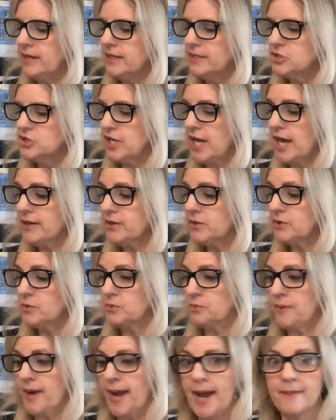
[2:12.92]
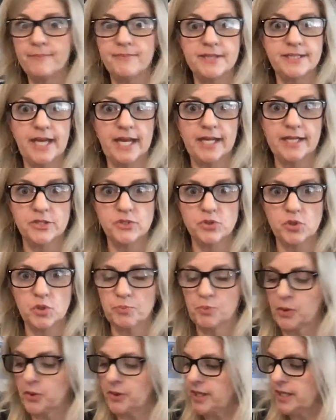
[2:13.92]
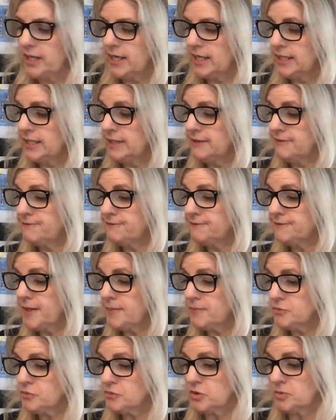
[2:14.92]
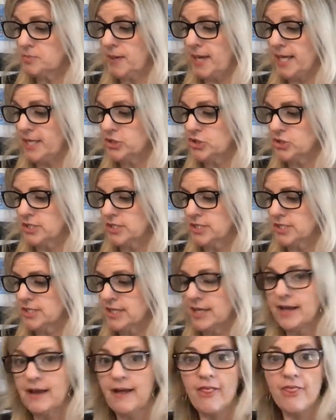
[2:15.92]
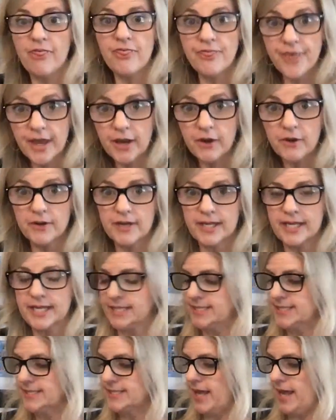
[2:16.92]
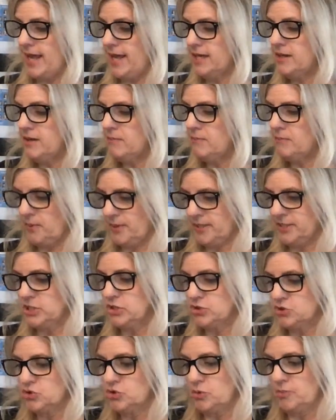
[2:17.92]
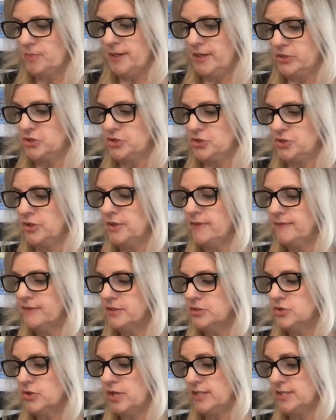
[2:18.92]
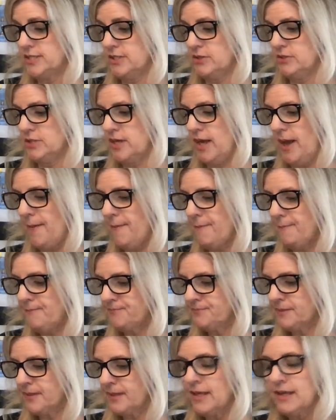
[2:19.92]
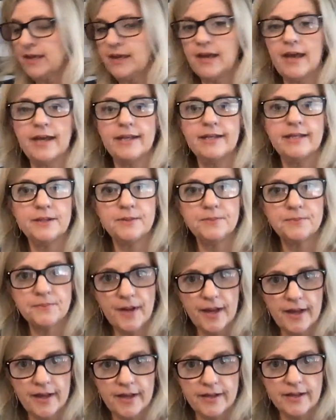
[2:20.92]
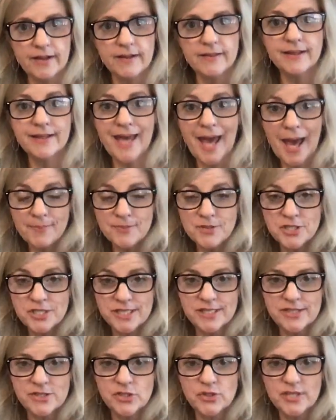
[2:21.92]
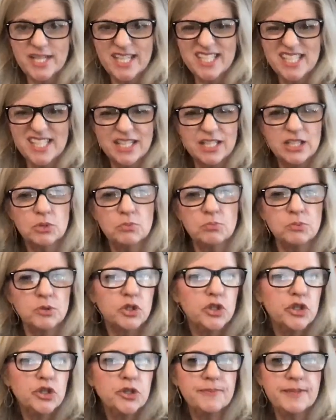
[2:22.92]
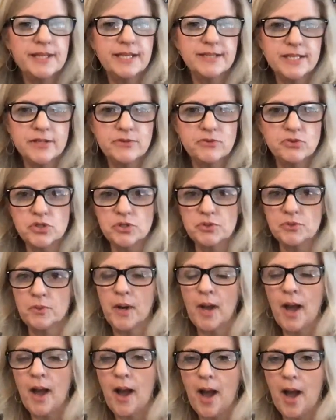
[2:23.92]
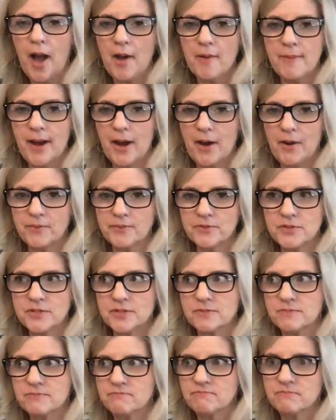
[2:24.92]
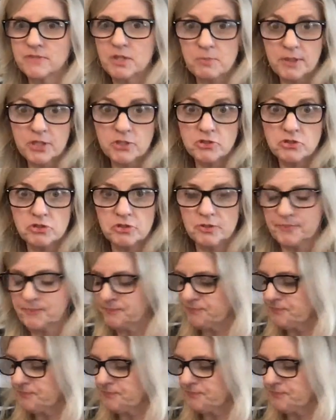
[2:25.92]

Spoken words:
Jack grabbed the dinosaur book, and he flipped the pages. There, he said, pointing to a picture, the triceratop, and he read the caption. So that's a little blurb that tells you about the picture.